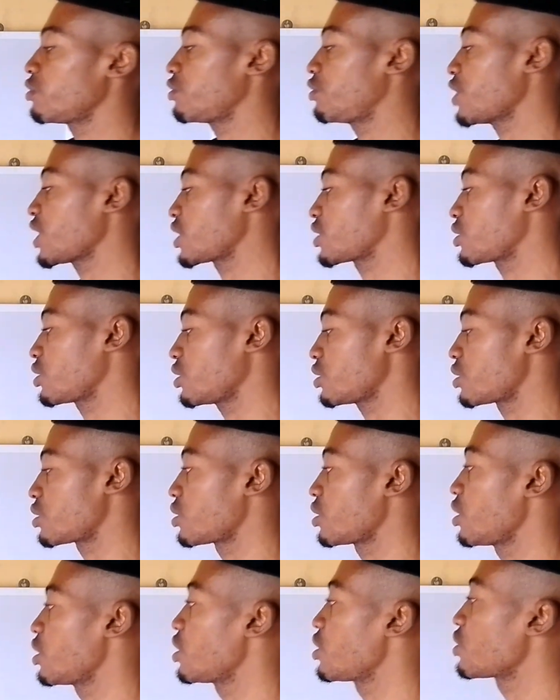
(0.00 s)
vectors.
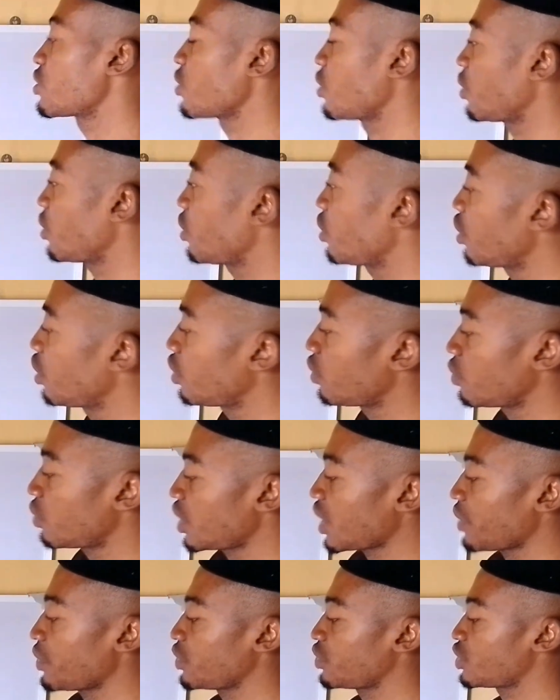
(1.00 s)
So what
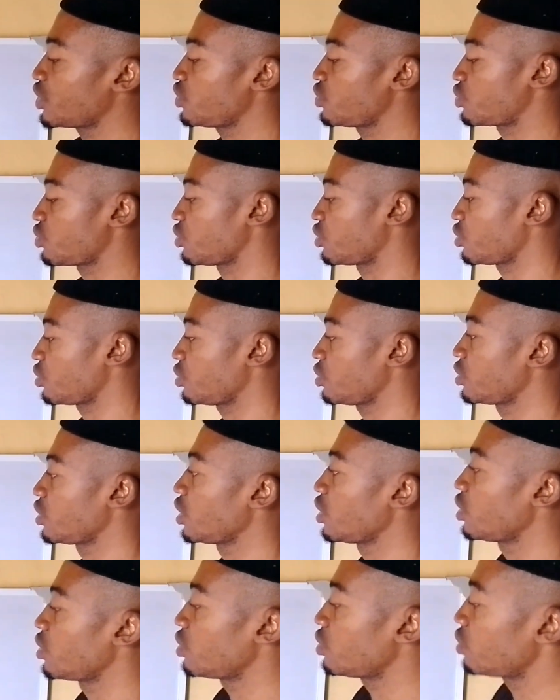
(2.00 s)
are you going to do?
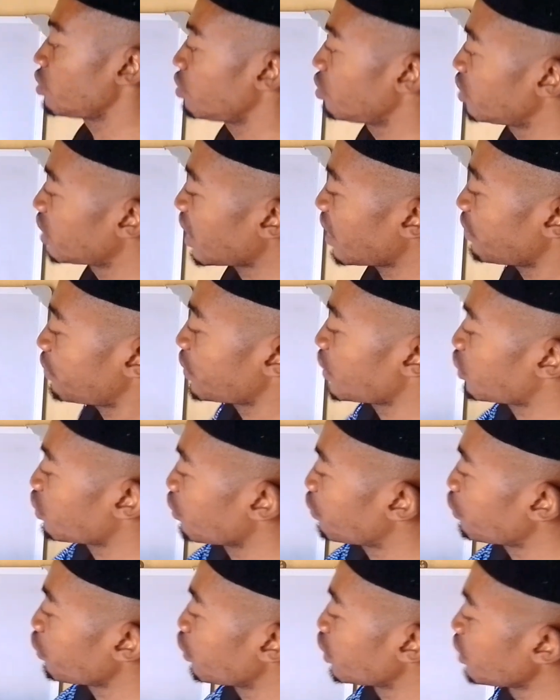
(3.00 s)
We will now first
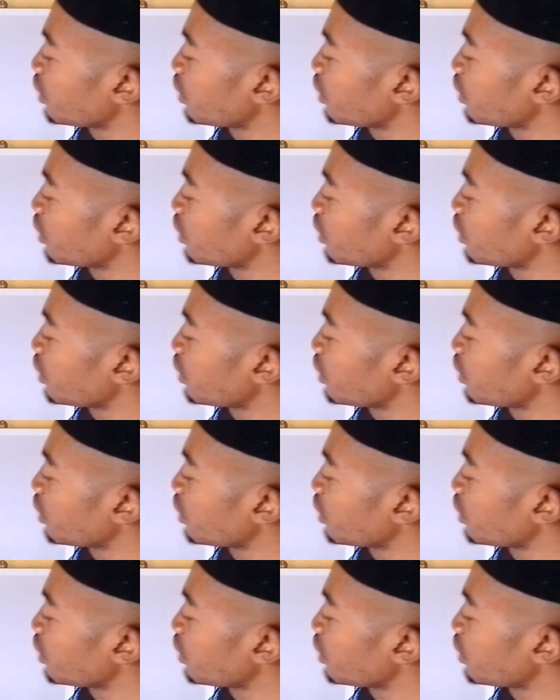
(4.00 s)
of all